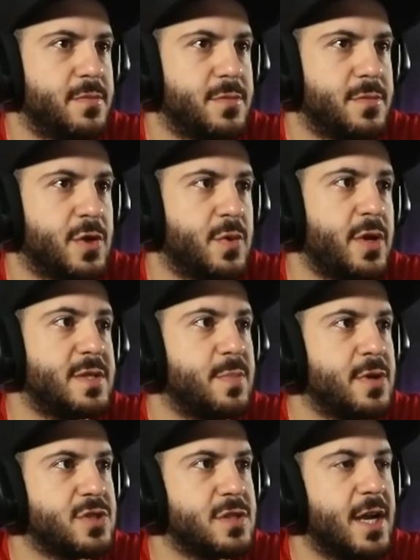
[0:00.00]
degrees a
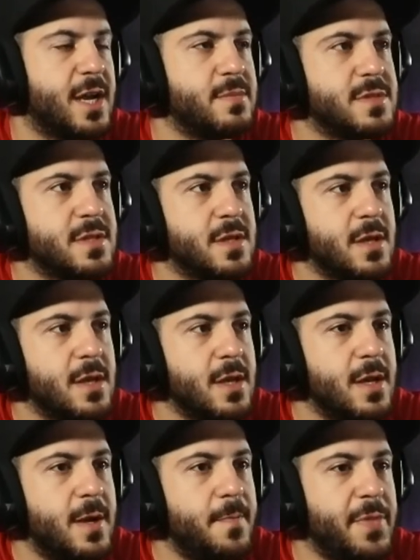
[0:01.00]
bunch of times.
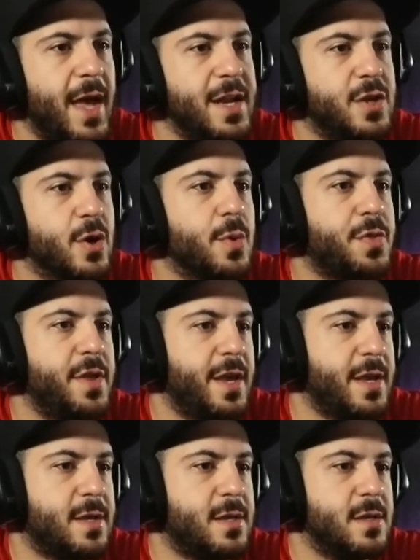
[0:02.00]
I don't
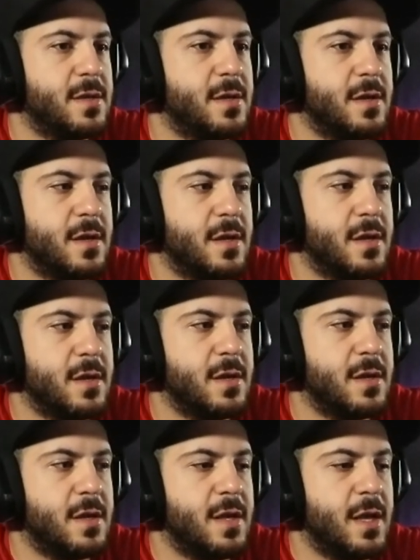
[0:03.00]
think
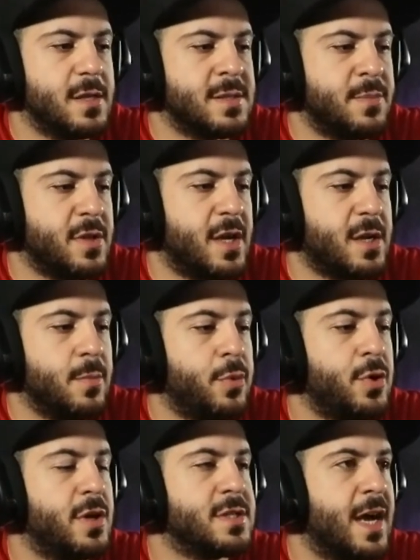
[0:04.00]
something like
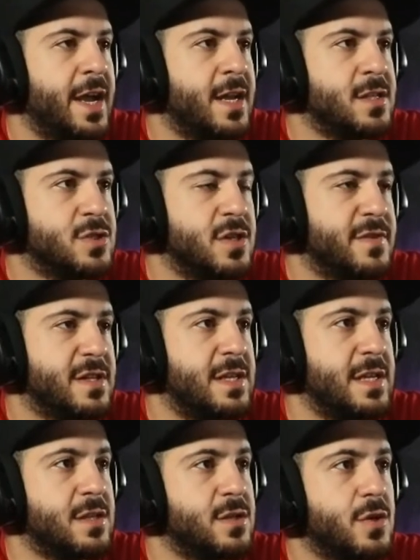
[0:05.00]
computer science, you even
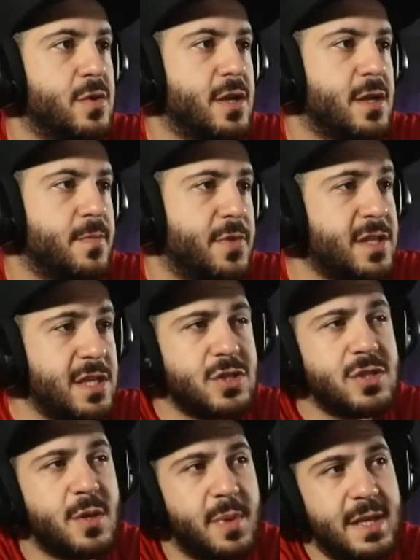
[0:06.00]
need a degree. They teach
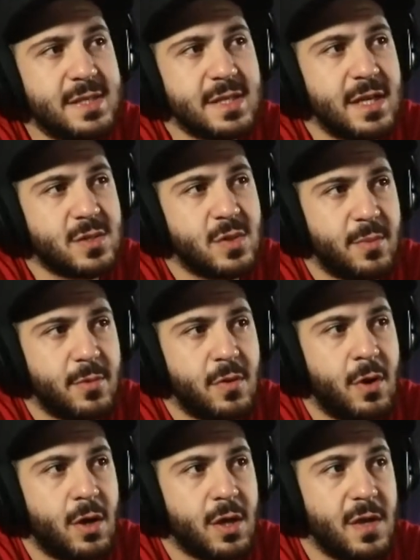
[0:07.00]
you the basics, don't get me
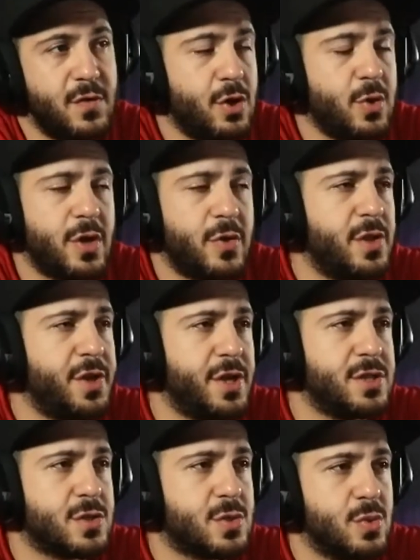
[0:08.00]
wrong. If you go to a really
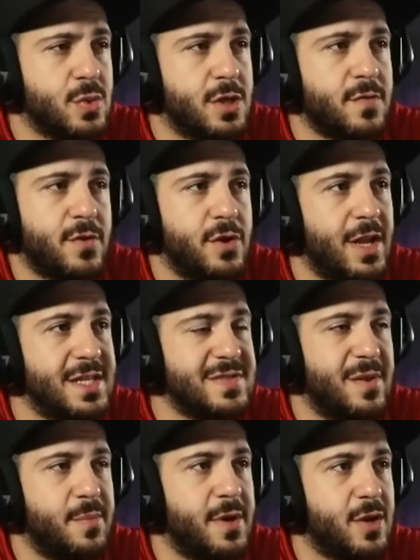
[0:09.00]
good school, good for you, that's
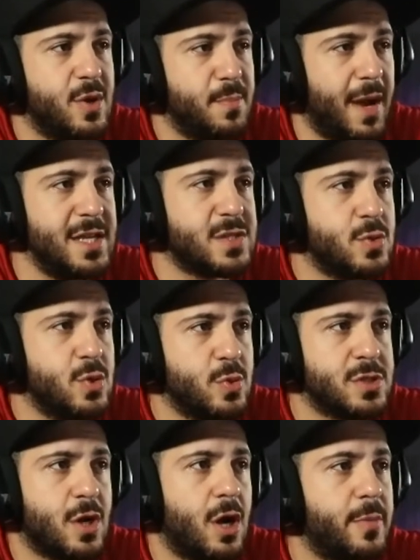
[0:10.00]
even better. My school
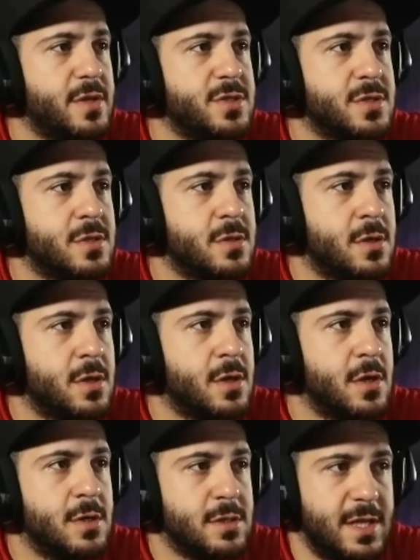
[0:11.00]
was garbage.
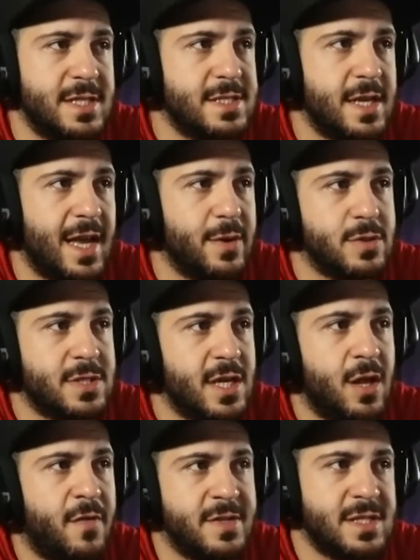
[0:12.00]
To this day, I would tell
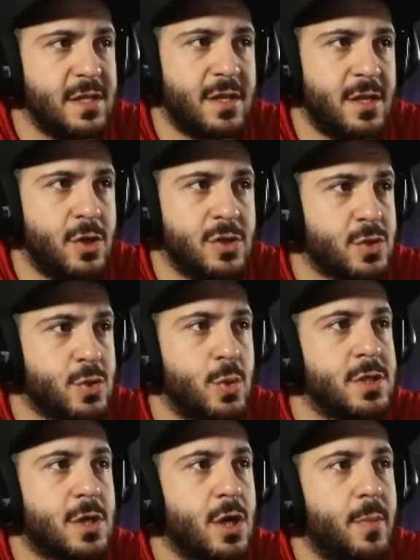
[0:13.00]
our facility, your school
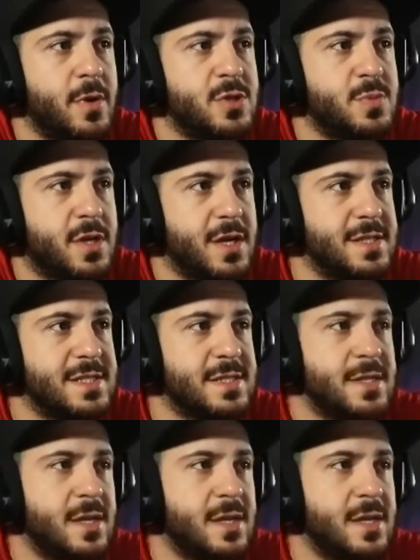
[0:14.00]
is garbage, because